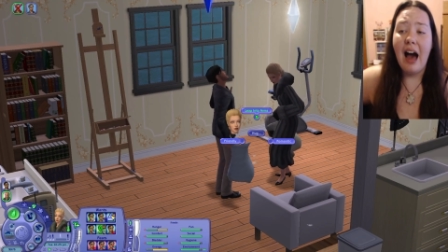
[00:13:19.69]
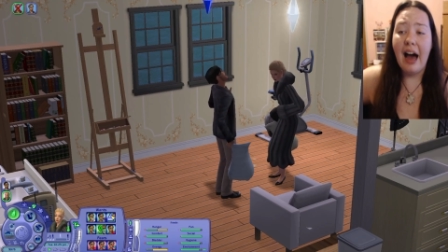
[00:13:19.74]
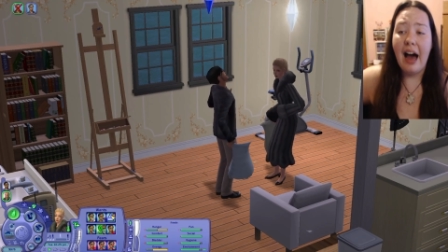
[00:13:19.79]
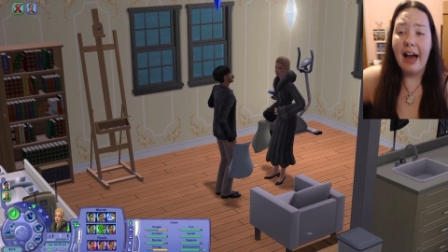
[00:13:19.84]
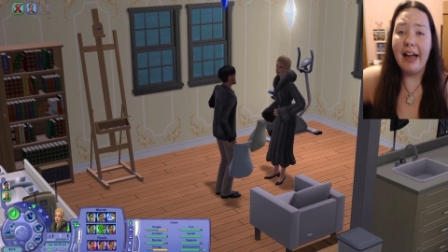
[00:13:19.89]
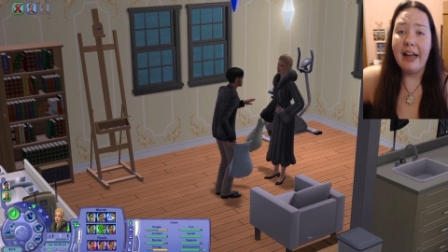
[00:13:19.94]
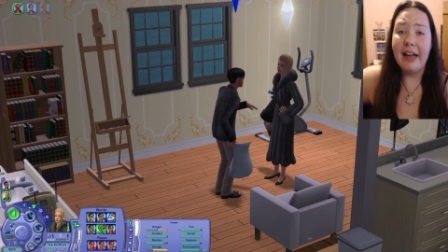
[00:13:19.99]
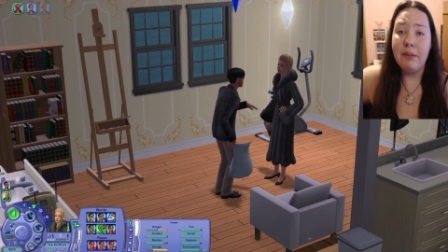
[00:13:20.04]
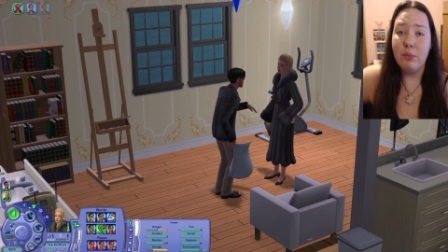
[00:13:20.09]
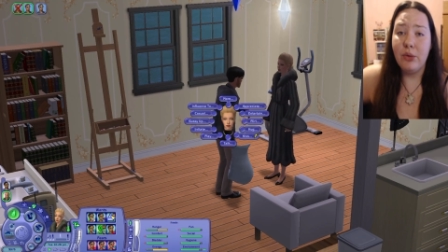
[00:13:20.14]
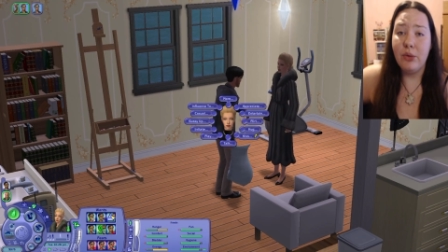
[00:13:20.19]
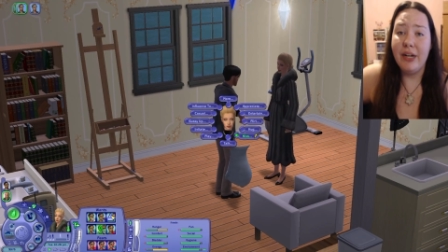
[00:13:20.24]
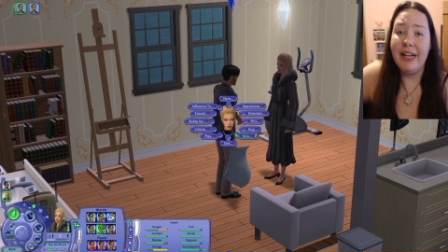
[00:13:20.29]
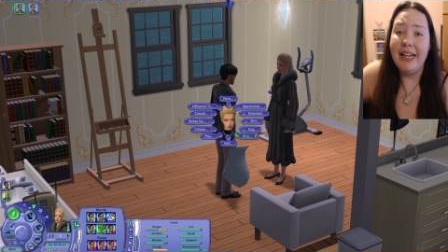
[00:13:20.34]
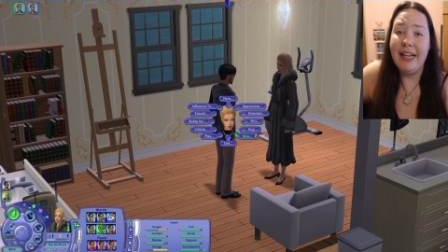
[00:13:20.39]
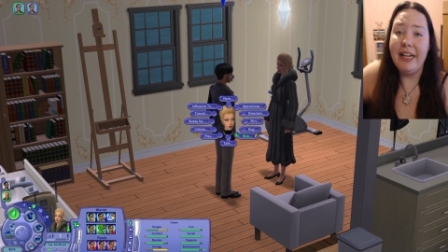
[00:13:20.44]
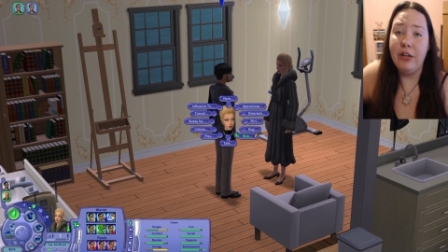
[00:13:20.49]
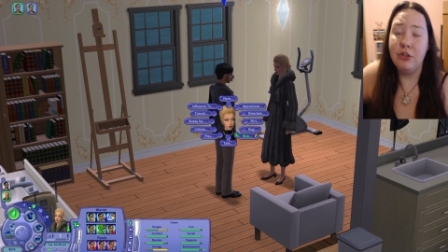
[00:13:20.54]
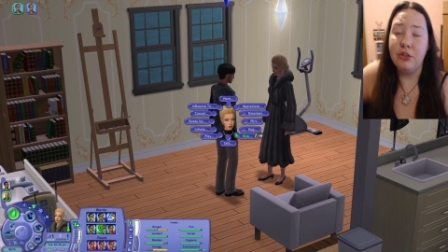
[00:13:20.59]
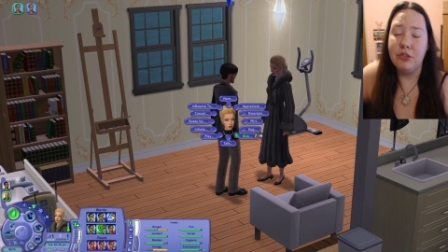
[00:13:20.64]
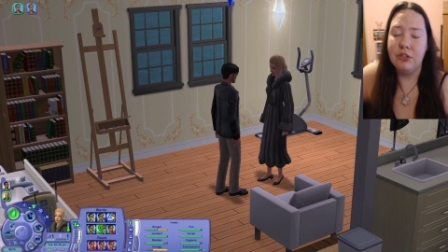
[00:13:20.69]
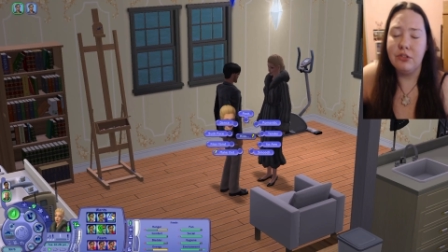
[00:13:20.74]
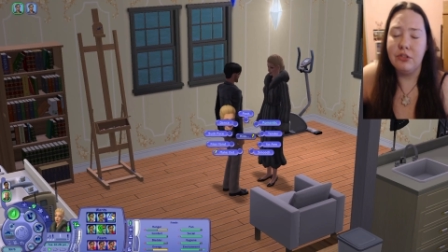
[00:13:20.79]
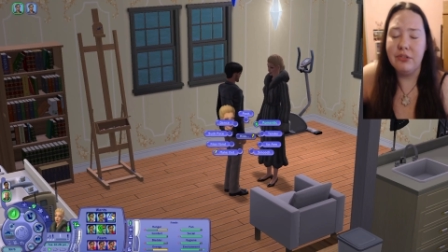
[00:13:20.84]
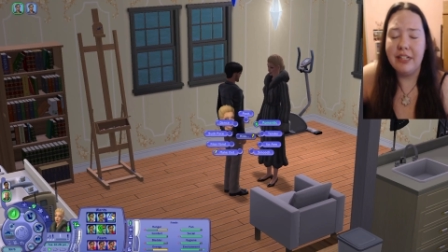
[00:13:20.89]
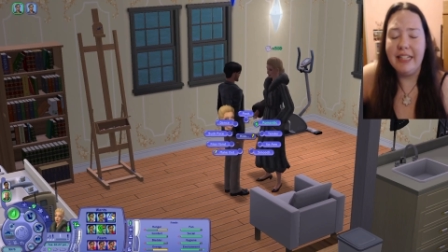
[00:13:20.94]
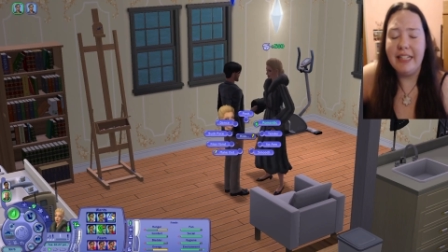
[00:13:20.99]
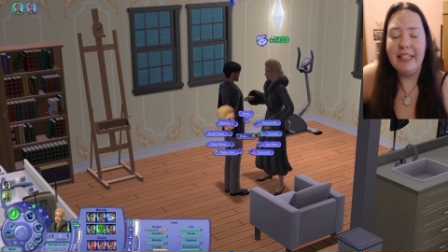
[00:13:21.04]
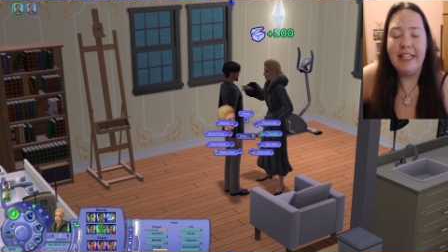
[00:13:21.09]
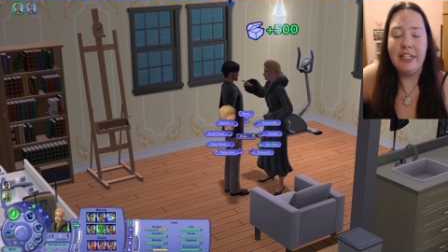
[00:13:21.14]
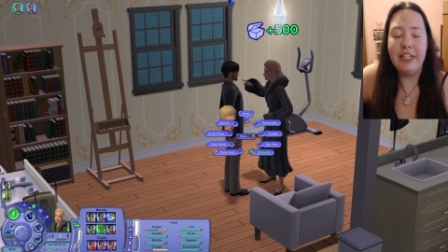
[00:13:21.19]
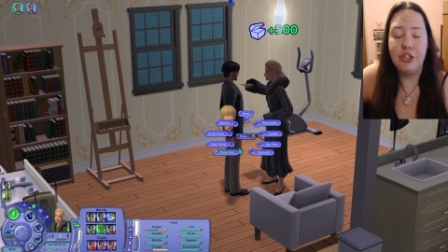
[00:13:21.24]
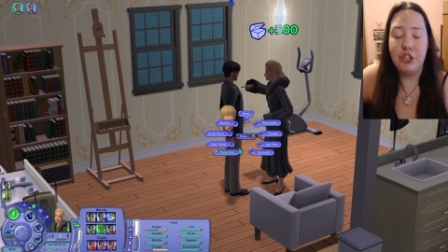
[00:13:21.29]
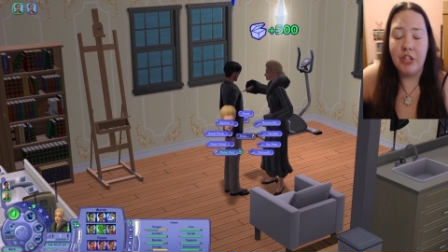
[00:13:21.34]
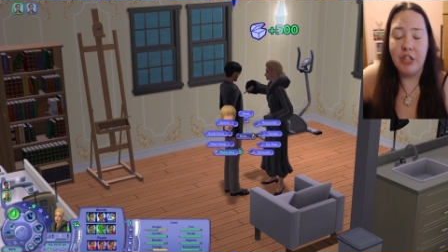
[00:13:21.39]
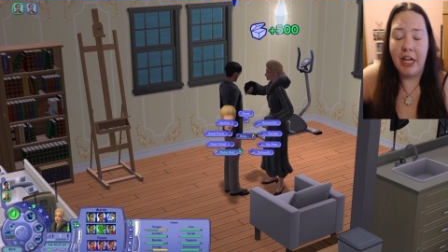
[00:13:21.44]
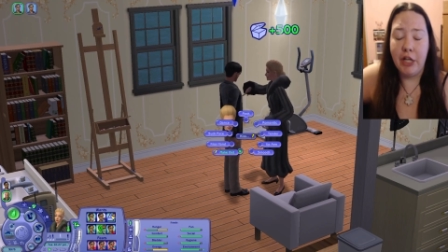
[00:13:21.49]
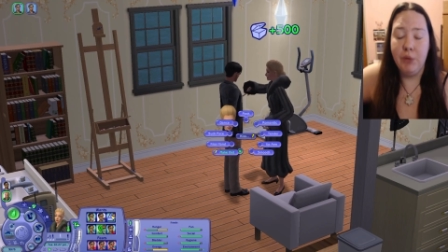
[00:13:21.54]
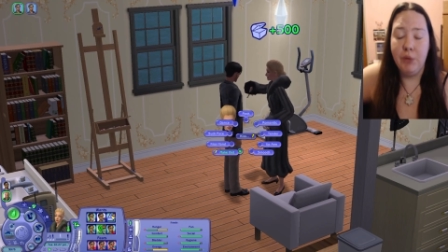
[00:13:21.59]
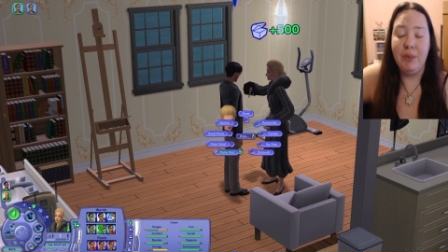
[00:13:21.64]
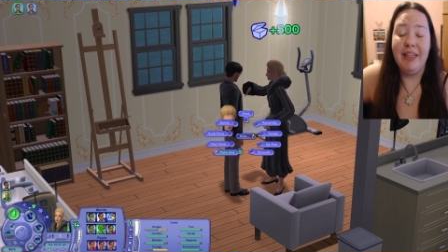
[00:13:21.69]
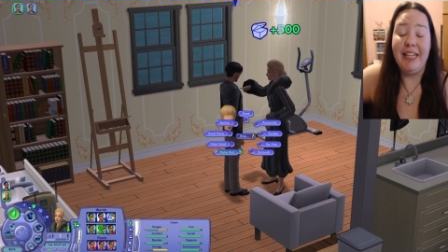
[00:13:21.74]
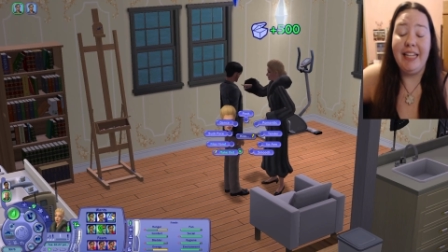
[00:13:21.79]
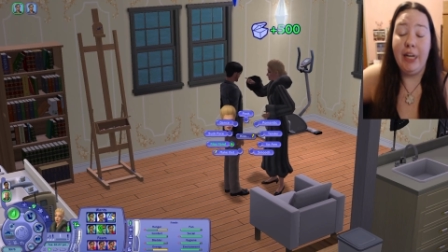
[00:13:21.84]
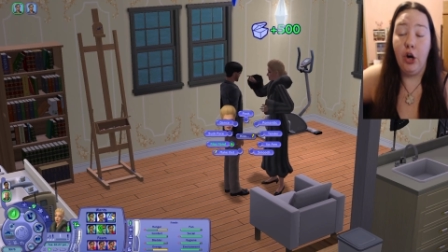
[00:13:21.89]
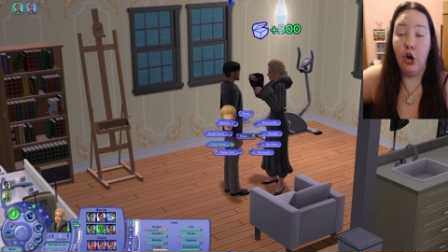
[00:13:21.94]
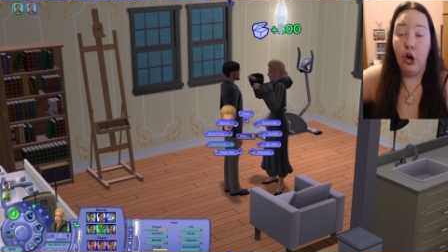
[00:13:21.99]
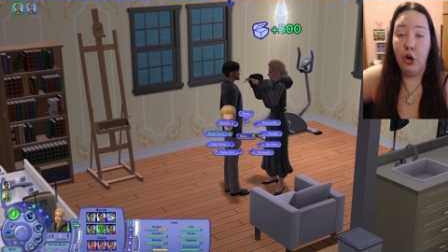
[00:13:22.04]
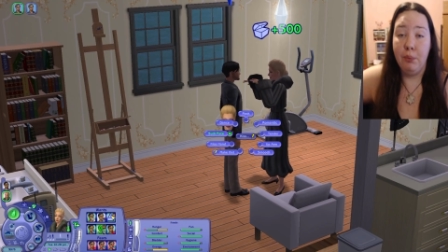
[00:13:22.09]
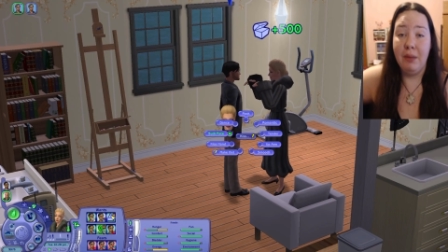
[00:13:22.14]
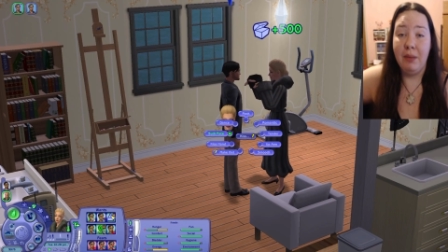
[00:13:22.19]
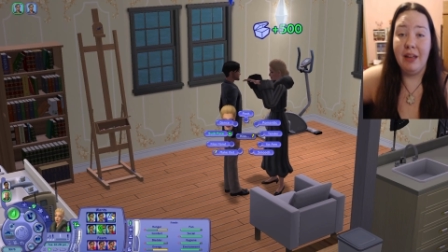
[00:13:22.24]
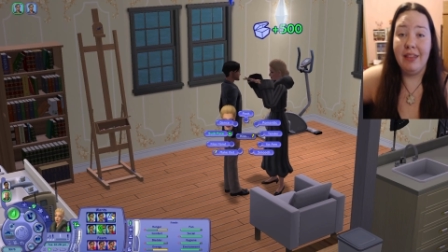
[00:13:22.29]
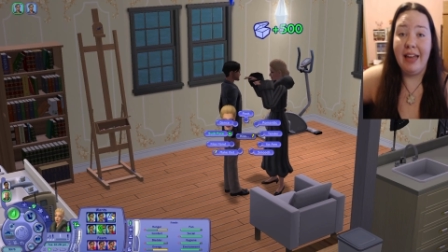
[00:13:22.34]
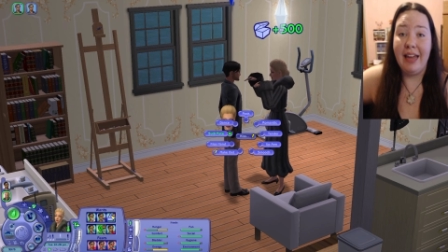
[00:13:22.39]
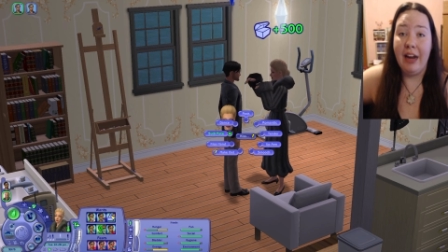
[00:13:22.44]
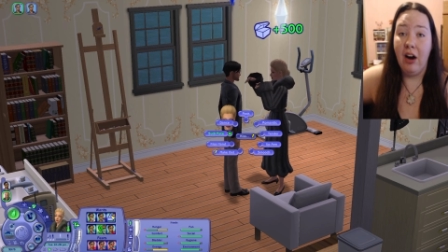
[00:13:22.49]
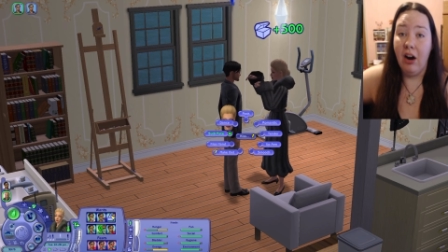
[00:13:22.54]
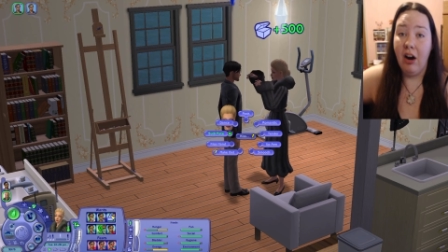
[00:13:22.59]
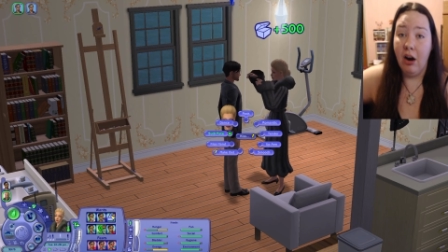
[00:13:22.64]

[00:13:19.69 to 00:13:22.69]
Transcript: I am really genuinely hoping they